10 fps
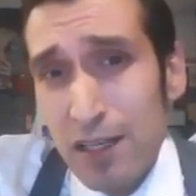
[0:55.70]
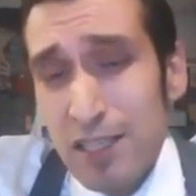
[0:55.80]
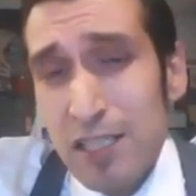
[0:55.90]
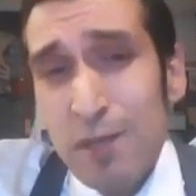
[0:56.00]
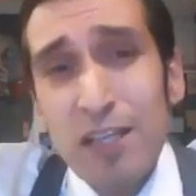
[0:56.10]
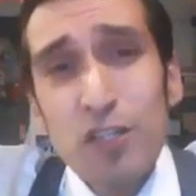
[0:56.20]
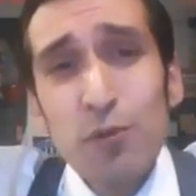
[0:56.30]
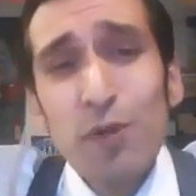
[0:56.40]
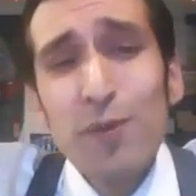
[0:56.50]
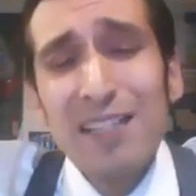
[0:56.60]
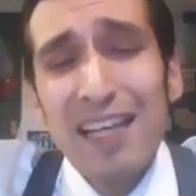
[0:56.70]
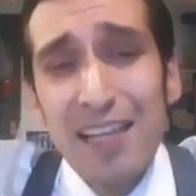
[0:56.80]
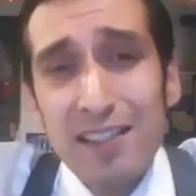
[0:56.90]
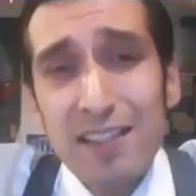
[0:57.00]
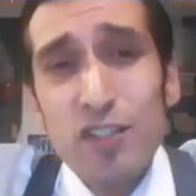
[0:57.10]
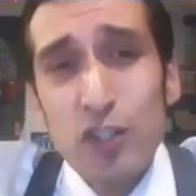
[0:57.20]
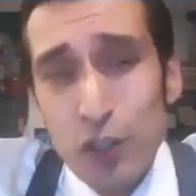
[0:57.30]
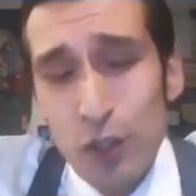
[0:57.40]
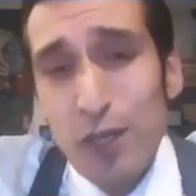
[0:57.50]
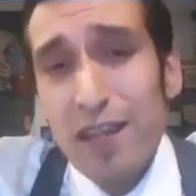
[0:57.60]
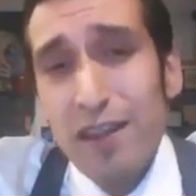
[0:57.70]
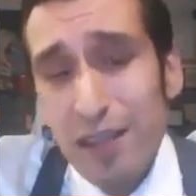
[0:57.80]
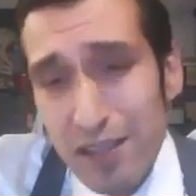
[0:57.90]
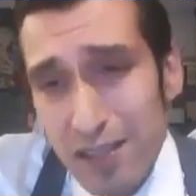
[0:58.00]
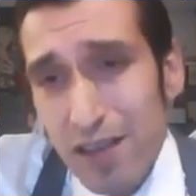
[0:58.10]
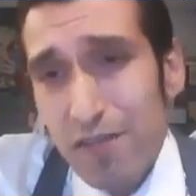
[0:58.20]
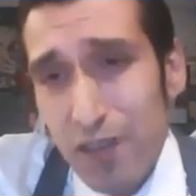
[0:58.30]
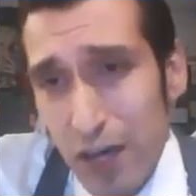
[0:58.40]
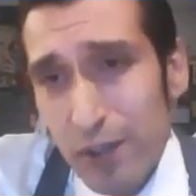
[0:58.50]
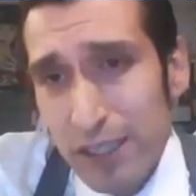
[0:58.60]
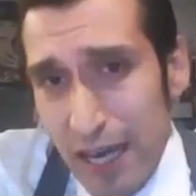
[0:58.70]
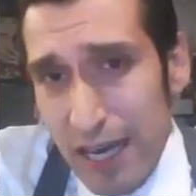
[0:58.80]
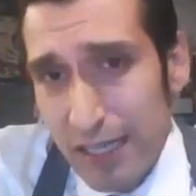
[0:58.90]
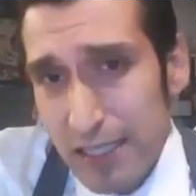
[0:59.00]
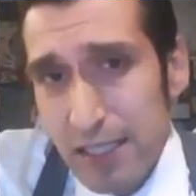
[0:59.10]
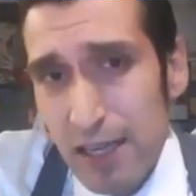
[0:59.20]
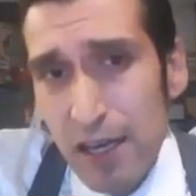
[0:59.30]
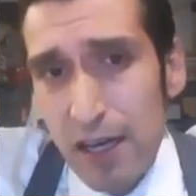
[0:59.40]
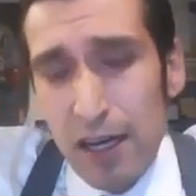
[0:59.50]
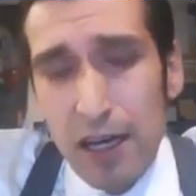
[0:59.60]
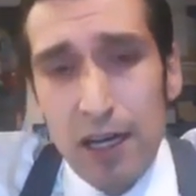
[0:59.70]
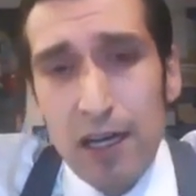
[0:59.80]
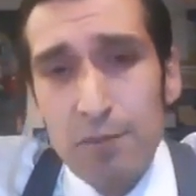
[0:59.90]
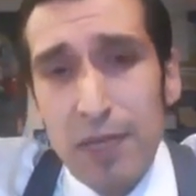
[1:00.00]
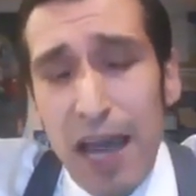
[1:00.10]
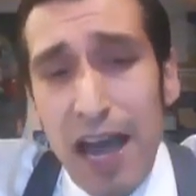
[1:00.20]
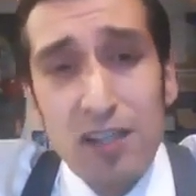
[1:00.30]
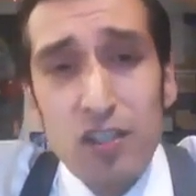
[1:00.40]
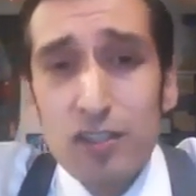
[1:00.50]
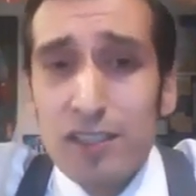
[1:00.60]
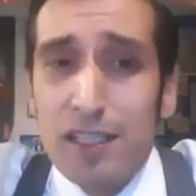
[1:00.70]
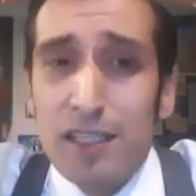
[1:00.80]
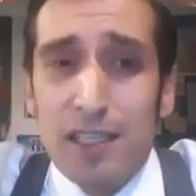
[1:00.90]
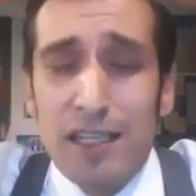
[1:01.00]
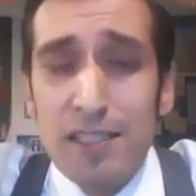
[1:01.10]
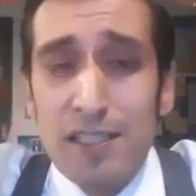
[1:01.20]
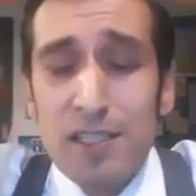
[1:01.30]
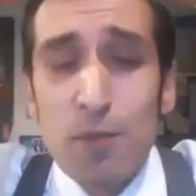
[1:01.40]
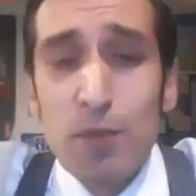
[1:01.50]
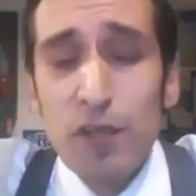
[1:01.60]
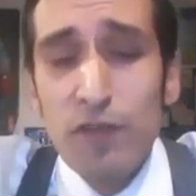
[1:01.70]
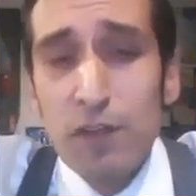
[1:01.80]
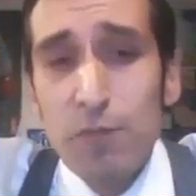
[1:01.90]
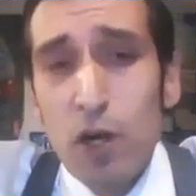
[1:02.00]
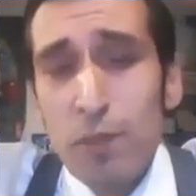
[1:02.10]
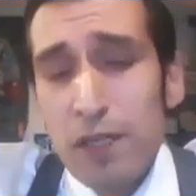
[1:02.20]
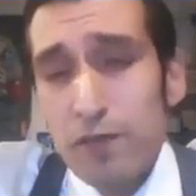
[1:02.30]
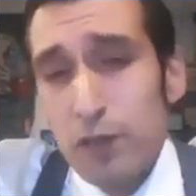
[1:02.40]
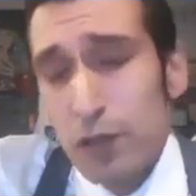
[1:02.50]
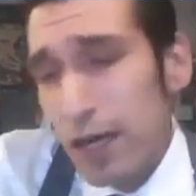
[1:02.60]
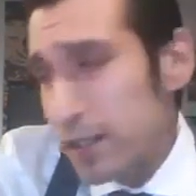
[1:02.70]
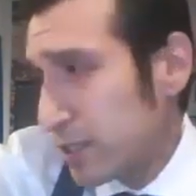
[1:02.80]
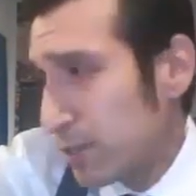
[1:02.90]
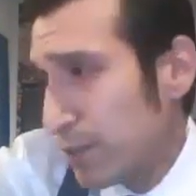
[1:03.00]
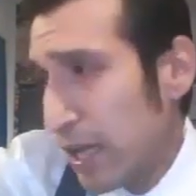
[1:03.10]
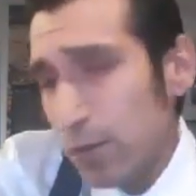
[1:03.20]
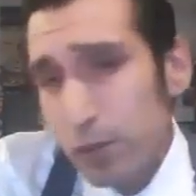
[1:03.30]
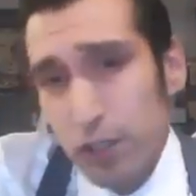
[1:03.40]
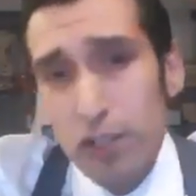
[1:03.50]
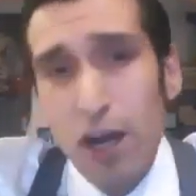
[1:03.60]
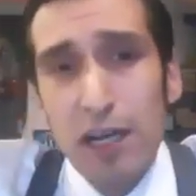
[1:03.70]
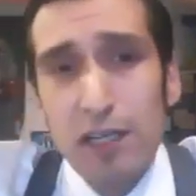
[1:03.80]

some history related to this very night. Actually, this is a perfect moment for us to be able to talk